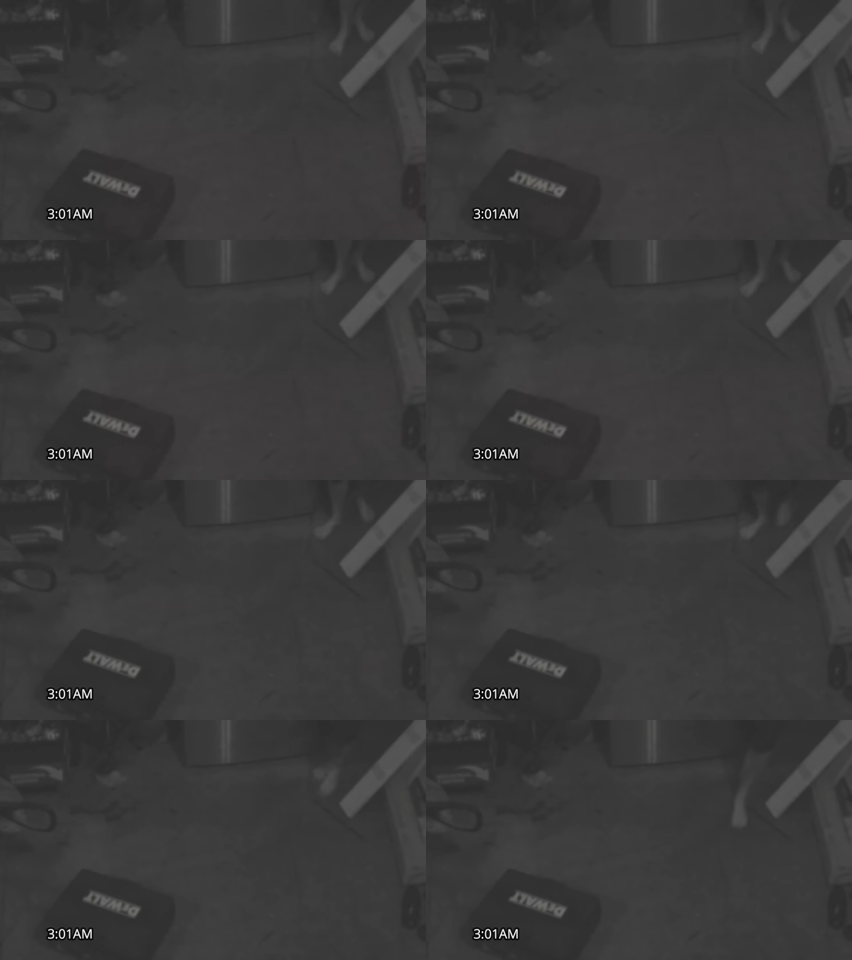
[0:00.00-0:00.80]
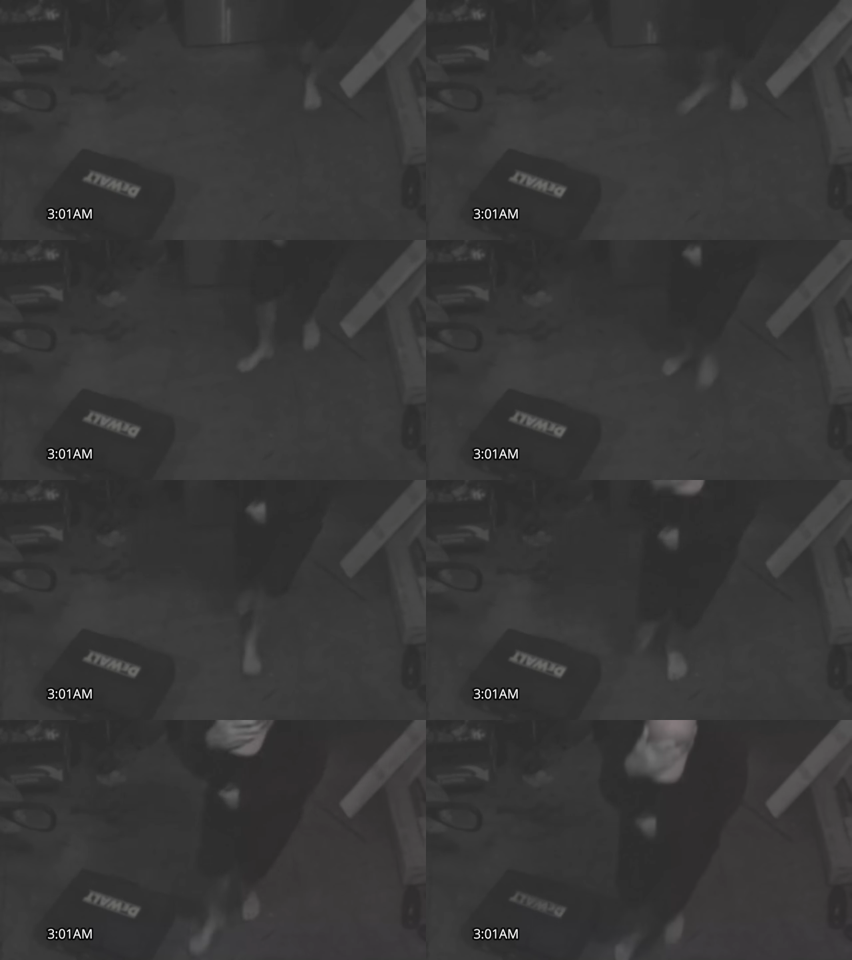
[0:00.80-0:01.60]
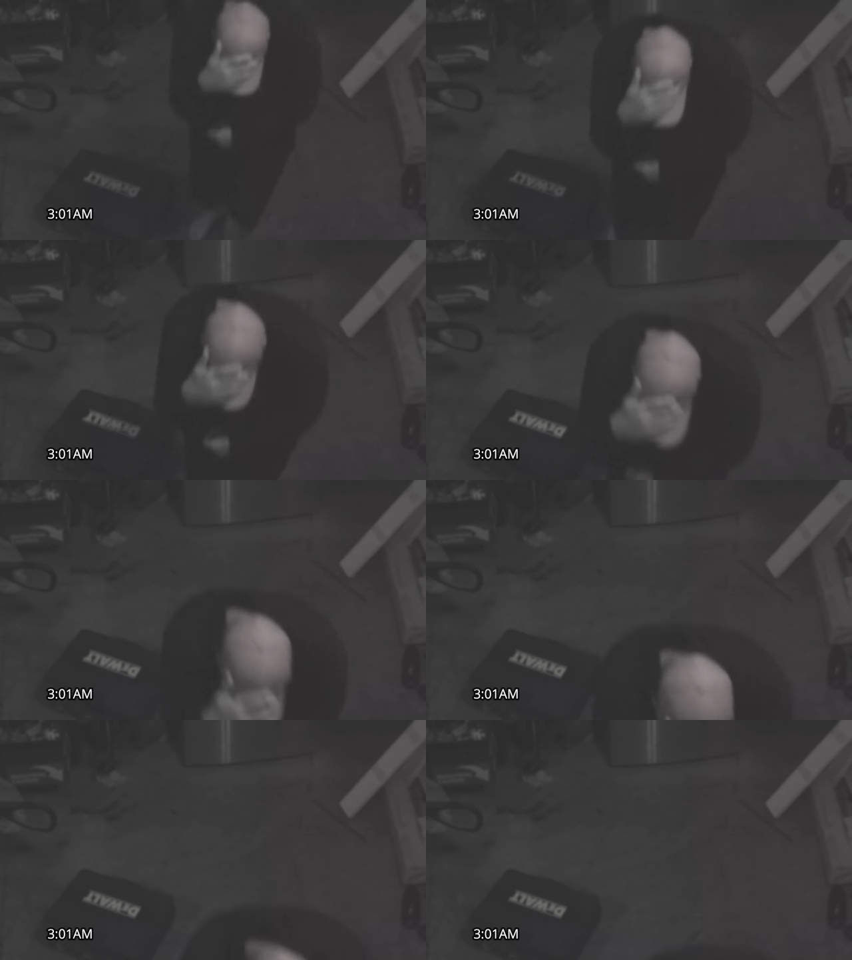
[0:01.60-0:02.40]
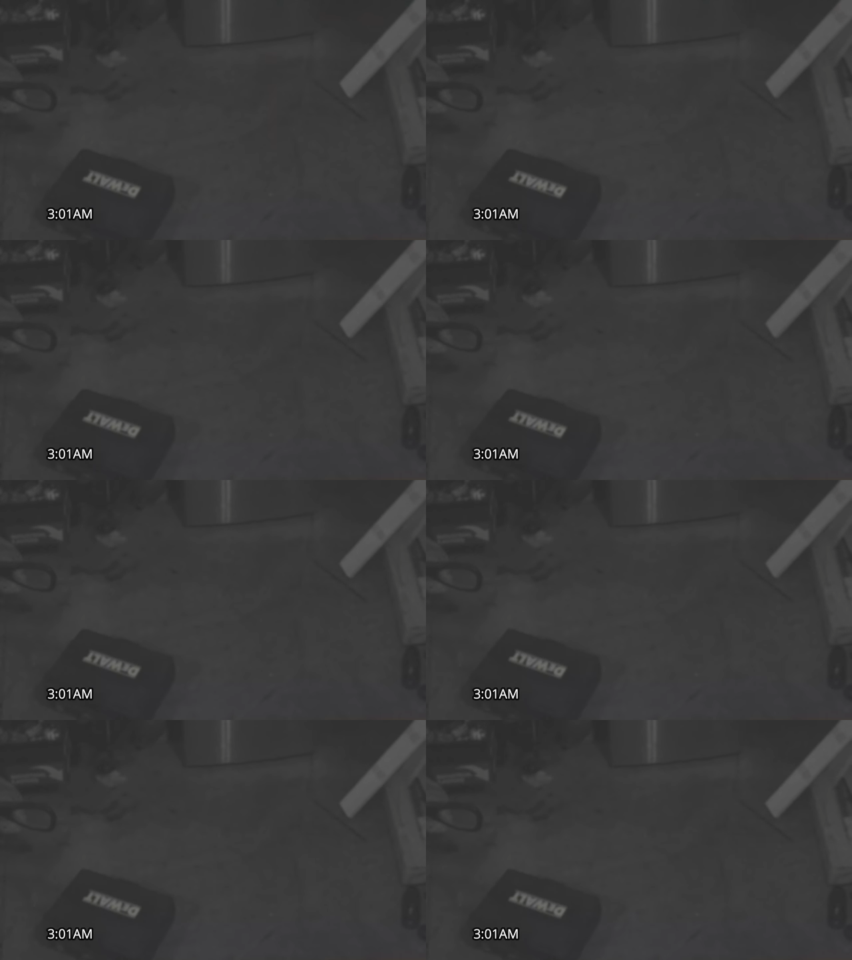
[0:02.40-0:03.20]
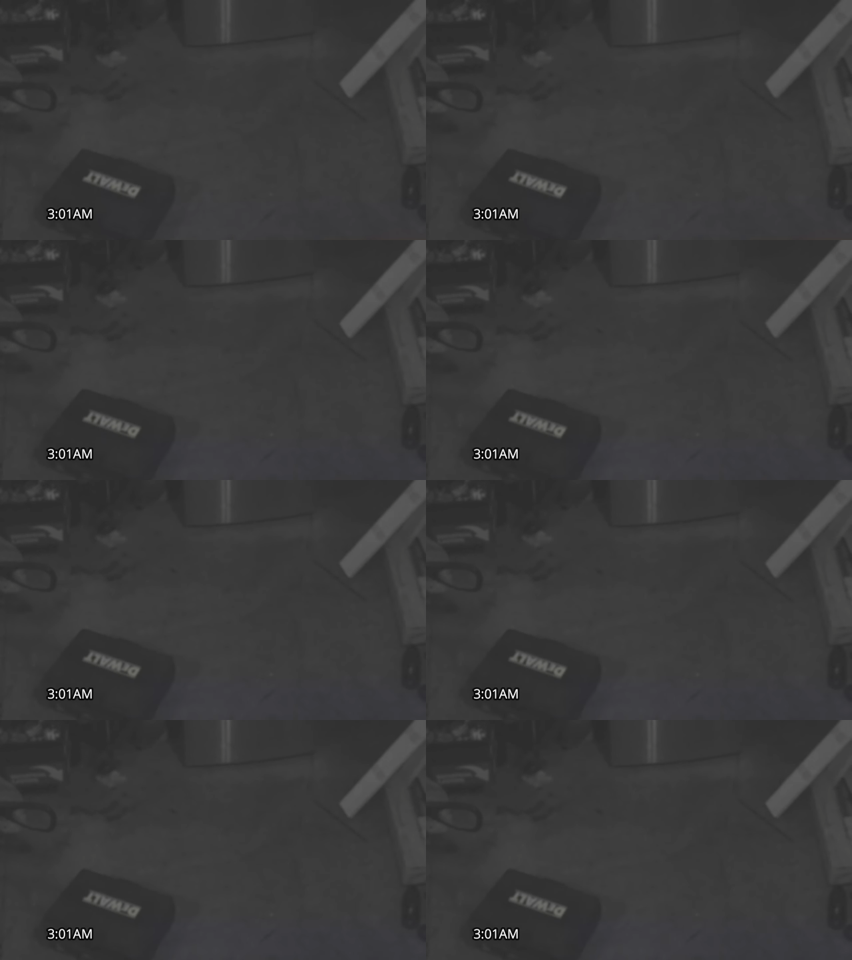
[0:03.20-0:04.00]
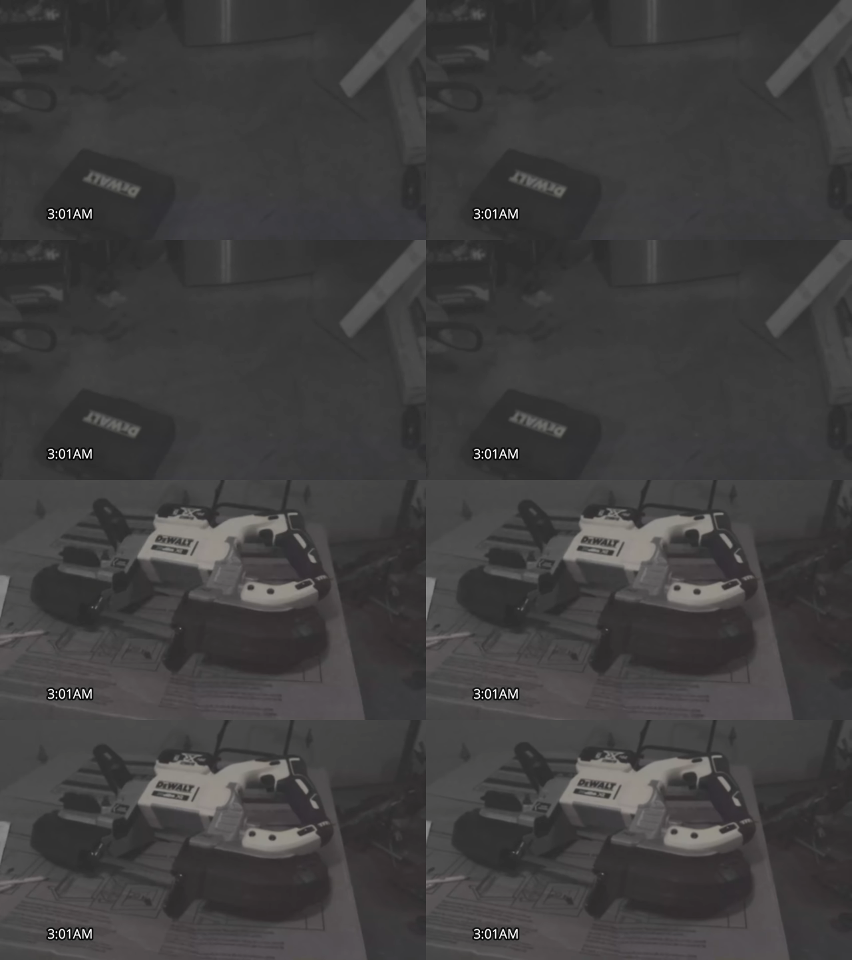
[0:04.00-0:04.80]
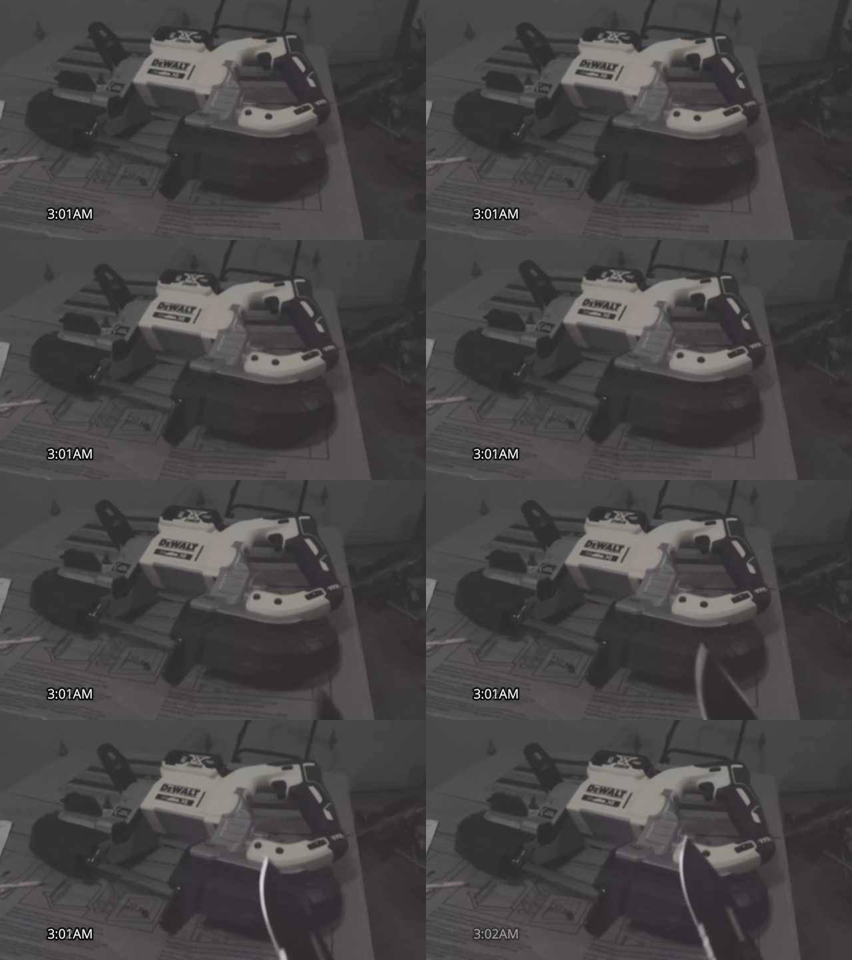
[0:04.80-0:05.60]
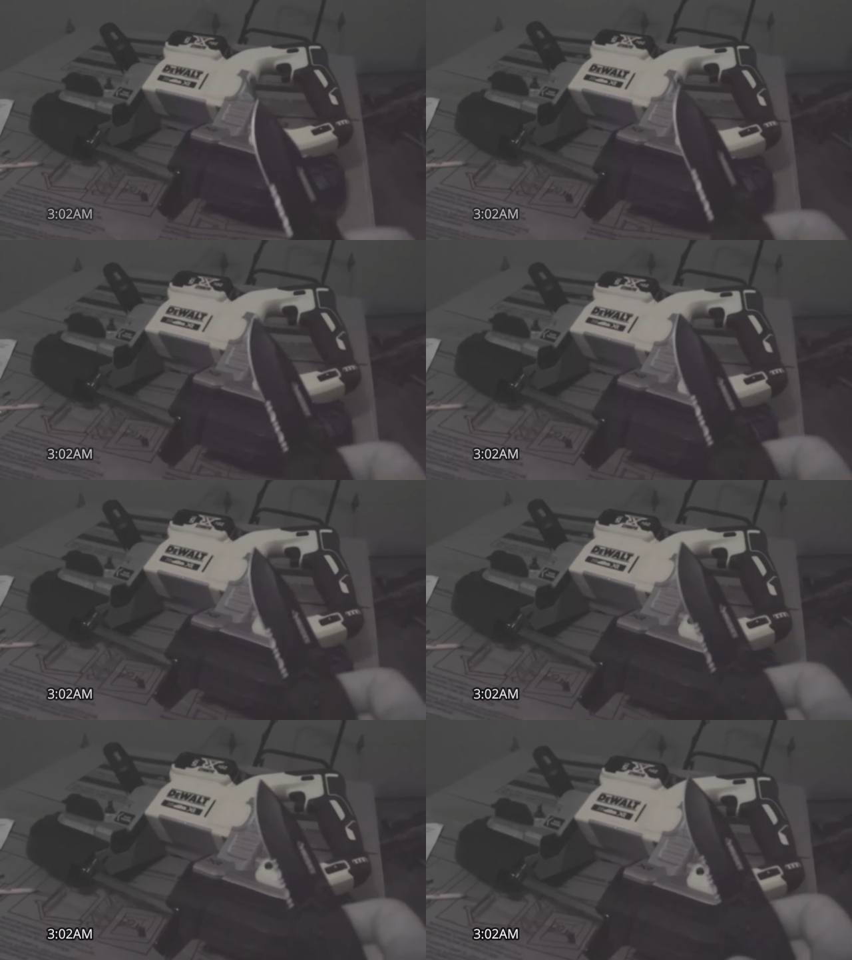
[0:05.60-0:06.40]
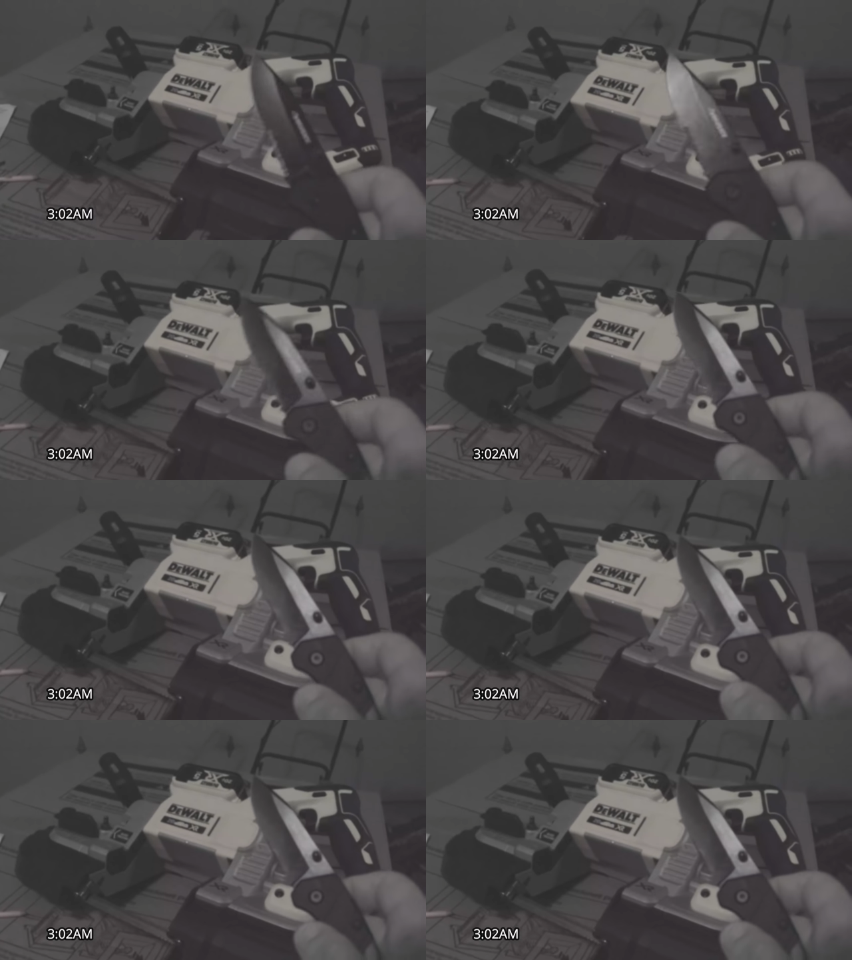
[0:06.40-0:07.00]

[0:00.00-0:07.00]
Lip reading: No face is visible, so there are no lips to read.